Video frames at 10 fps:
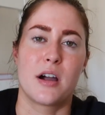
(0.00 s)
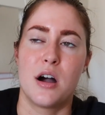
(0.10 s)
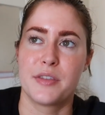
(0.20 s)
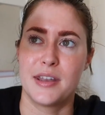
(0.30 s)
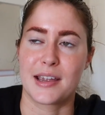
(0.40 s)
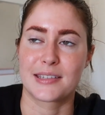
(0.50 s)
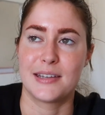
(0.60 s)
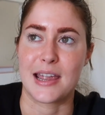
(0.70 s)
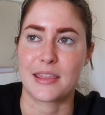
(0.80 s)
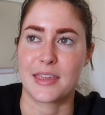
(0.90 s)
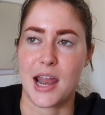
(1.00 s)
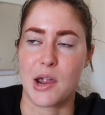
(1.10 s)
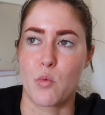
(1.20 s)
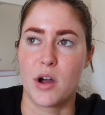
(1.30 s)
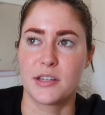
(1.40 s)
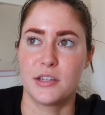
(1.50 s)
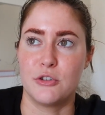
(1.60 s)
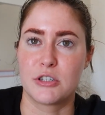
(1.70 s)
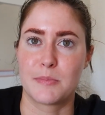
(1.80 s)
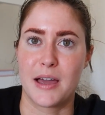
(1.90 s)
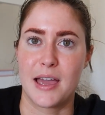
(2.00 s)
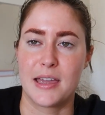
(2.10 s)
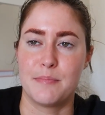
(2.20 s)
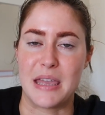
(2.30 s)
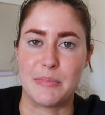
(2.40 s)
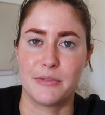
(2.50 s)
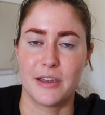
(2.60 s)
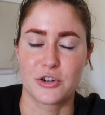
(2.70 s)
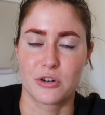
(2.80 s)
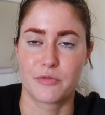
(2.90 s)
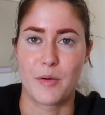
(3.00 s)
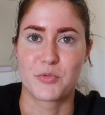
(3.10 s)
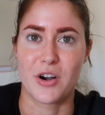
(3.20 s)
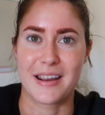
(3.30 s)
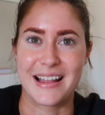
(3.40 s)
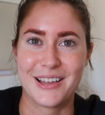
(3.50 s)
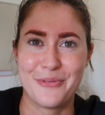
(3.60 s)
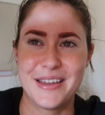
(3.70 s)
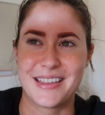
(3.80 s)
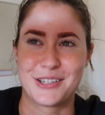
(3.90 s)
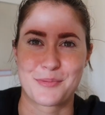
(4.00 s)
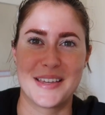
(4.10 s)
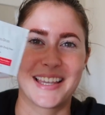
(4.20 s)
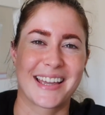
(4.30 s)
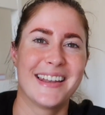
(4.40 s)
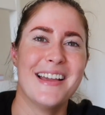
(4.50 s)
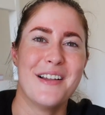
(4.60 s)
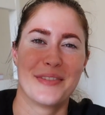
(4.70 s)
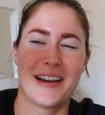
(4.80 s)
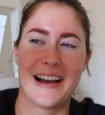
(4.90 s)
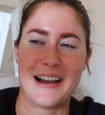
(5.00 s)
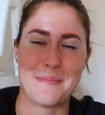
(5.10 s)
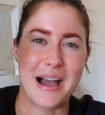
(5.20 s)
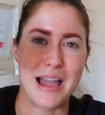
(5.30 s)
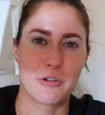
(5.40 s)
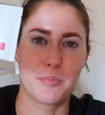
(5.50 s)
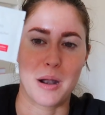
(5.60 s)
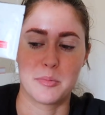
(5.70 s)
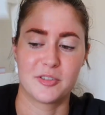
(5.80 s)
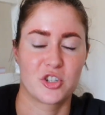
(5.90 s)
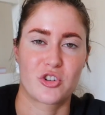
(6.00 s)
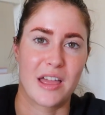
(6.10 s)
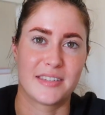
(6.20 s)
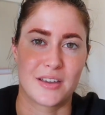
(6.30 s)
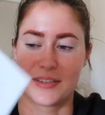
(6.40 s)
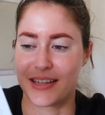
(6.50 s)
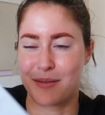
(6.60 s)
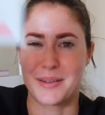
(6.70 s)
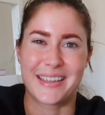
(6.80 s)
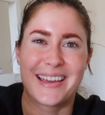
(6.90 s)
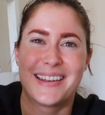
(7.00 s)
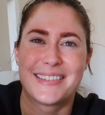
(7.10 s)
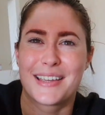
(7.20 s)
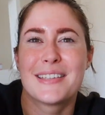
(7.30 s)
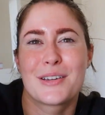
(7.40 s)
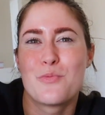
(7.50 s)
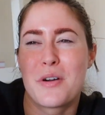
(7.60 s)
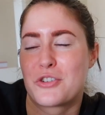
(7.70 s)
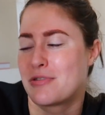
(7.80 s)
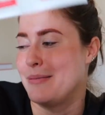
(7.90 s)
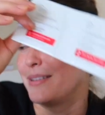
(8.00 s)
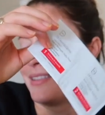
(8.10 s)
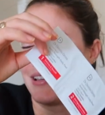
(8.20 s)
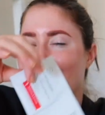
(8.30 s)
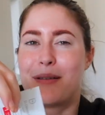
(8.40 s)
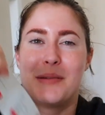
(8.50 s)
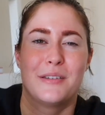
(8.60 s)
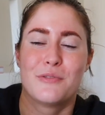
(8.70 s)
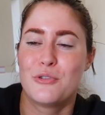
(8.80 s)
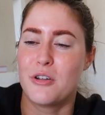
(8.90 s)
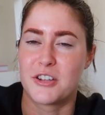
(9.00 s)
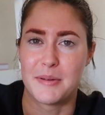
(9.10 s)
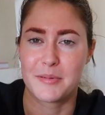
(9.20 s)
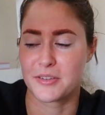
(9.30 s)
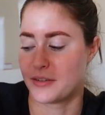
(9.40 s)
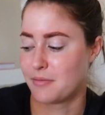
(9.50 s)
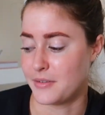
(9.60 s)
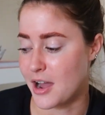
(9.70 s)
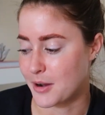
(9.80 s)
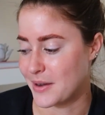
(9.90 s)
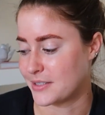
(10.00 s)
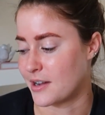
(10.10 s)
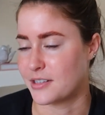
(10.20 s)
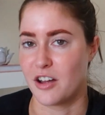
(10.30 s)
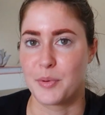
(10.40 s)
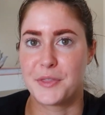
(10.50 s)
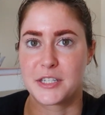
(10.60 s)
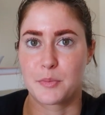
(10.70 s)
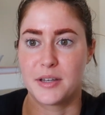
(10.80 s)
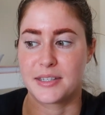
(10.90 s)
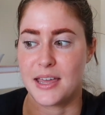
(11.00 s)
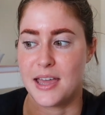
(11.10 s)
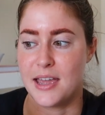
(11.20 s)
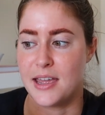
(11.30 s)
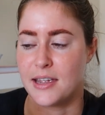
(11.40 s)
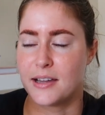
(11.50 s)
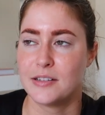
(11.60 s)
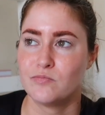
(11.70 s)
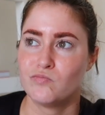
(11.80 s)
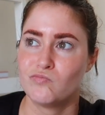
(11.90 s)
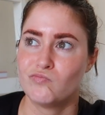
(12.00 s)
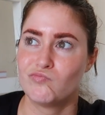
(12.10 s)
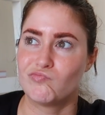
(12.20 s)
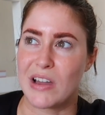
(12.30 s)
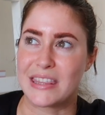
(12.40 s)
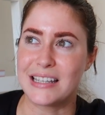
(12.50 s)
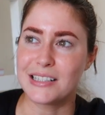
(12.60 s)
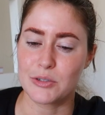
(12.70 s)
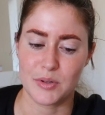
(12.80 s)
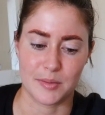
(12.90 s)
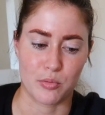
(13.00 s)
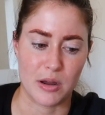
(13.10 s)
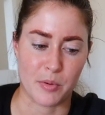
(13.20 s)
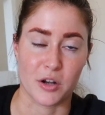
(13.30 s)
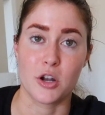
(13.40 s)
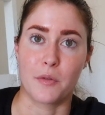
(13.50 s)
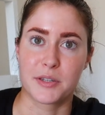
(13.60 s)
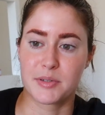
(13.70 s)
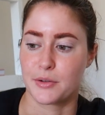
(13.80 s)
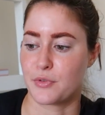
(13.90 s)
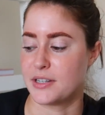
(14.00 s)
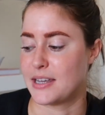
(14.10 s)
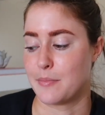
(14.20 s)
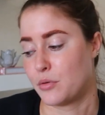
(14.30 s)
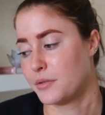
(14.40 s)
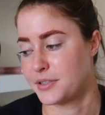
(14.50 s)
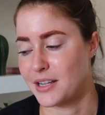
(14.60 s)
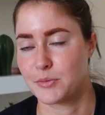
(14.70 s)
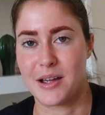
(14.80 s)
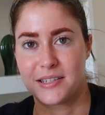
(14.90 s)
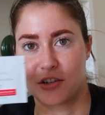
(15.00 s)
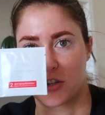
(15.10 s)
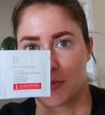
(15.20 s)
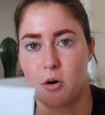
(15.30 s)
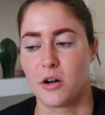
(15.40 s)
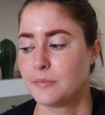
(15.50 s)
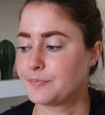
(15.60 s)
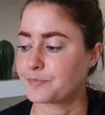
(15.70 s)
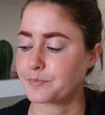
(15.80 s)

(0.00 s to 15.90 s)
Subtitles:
on the next night that I want to use my baby facial from Drunk Elephant, that took me a second, I will probably just try this out instead. But again, it's like one treatment. Like, I mean, who knows, maybe this will knock my socks off. But this was I think this was a point perk. No, this was a free sample, so that's why it's such a small